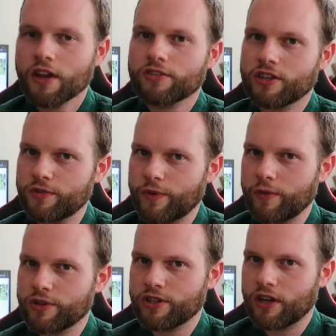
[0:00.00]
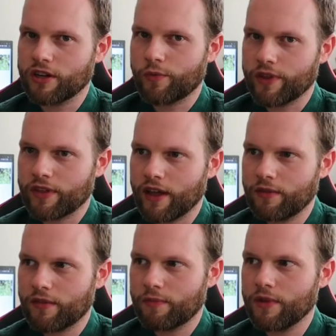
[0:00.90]
So that's why we started with
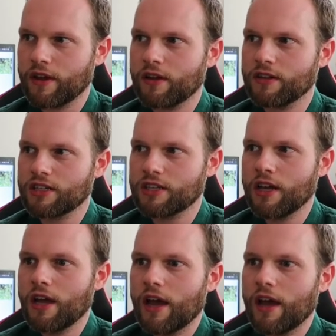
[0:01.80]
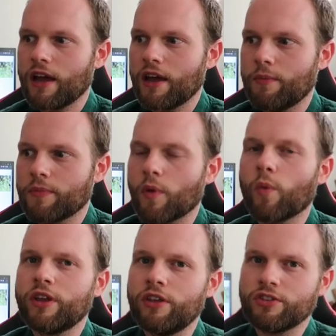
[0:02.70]
that, because um,
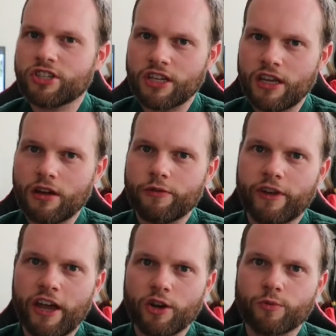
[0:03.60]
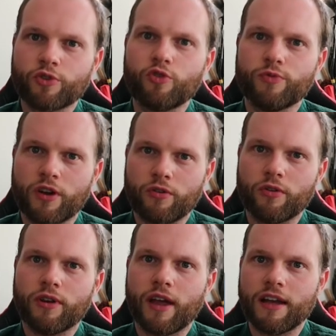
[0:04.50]
what you see of Haedong Kumdo
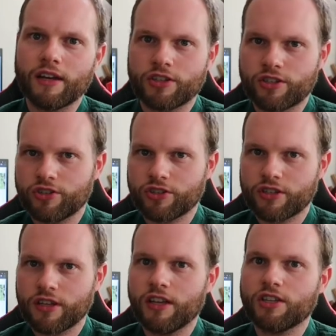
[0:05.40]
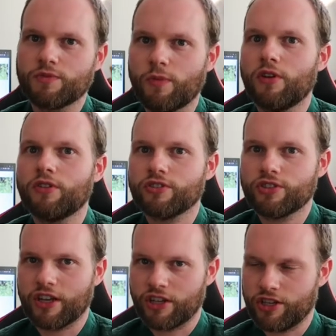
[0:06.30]
online is just a small
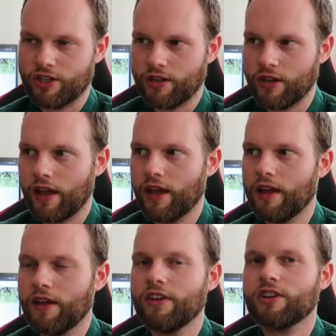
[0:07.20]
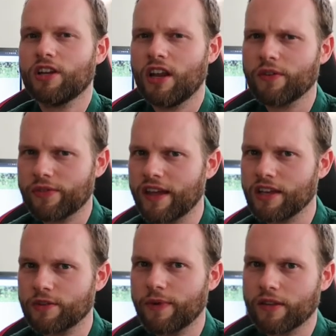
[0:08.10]
section, uh, and there's a lot of
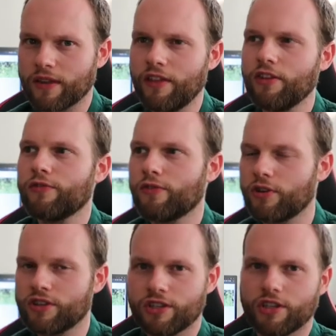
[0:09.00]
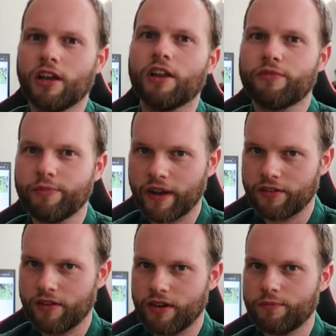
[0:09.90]
things about Kendo, of course. There's a lot of
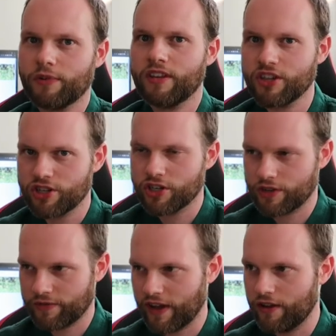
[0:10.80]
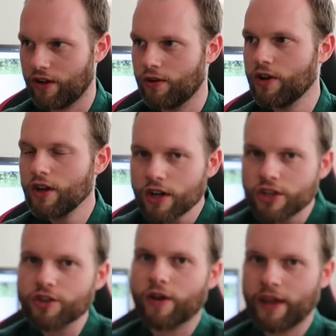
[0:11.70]
practi practitioners of Kendo,
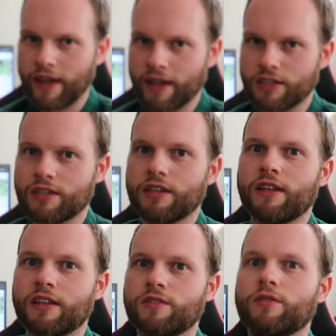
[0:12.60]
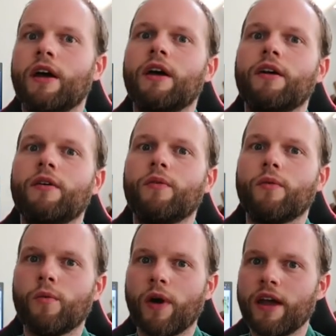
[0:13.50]
so I guess that's uh,
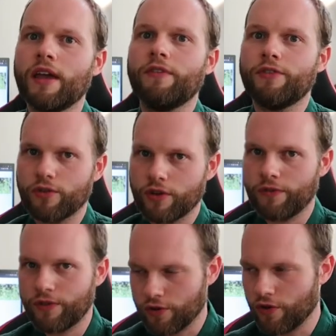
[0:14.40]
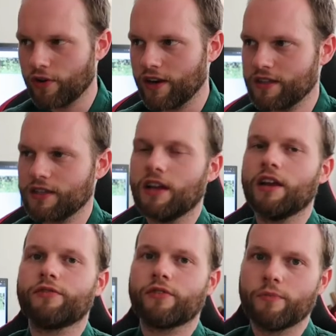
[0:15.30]
why if you if you Google it, a
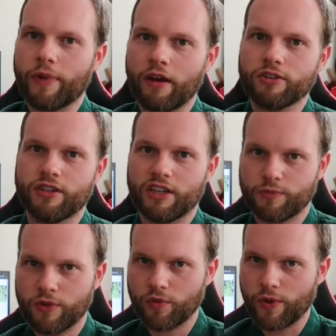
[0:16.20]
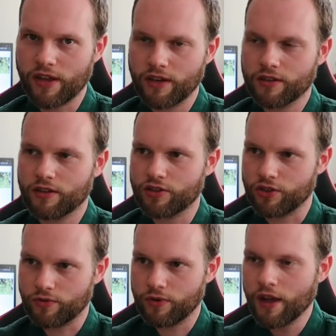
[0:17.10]
lot of comparison is between the
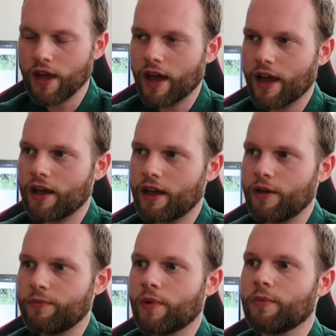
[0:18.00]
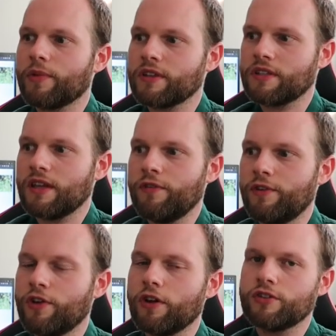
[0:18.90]
two. Um, but
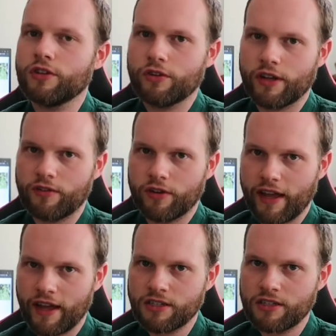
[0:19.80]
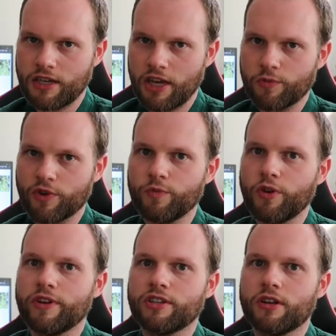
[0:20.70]
if you go to look into the essence, Haedong
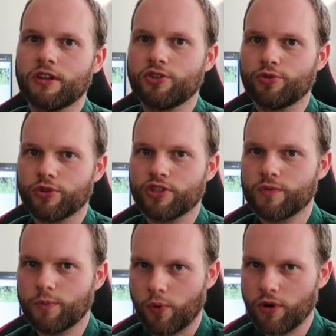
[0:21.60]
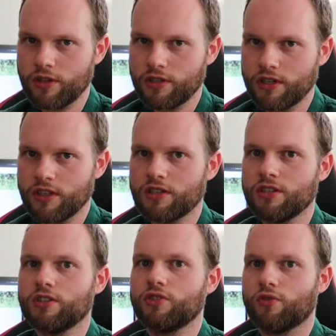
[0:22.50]
Kumdo is not a sword sport;
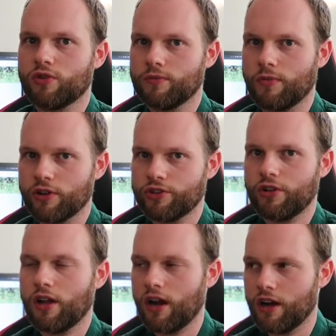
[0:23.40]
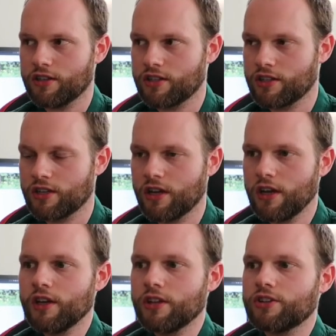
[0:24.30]
it's a sword martial arts.
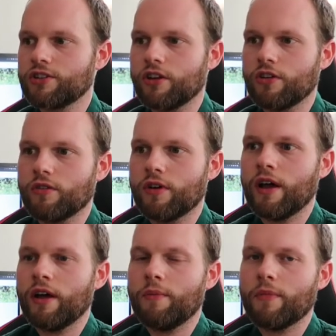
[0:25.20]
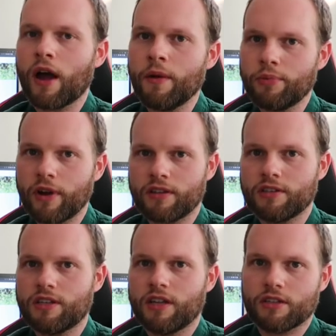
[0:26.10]
So um, I'm
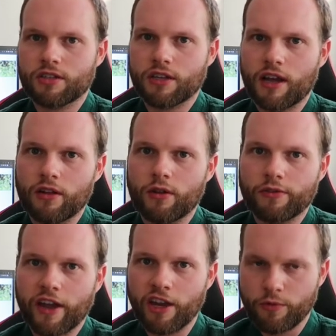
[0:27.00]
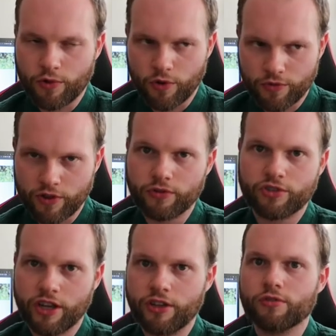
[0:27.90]
practicing the style of Haedong Kumdo,
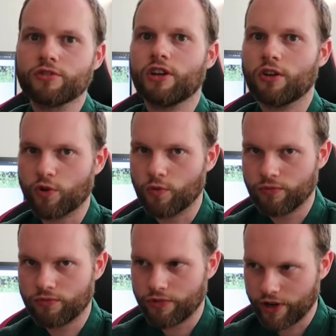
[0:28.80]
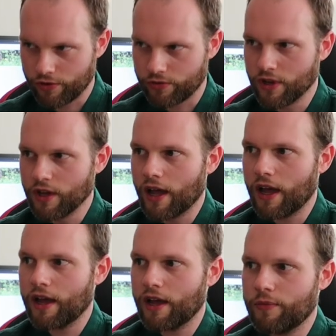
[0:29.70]
Jingyung Sangkum Ryu.
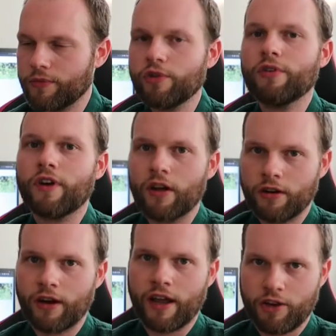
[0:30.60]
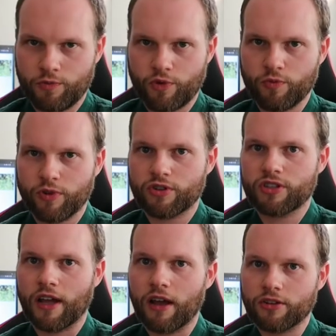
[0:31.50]
Um, you have other Haedong Kumdo
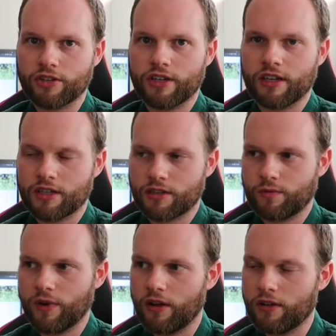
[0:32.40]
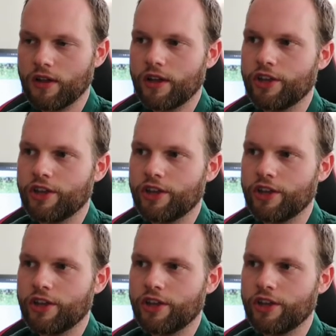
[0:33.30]
styles as well.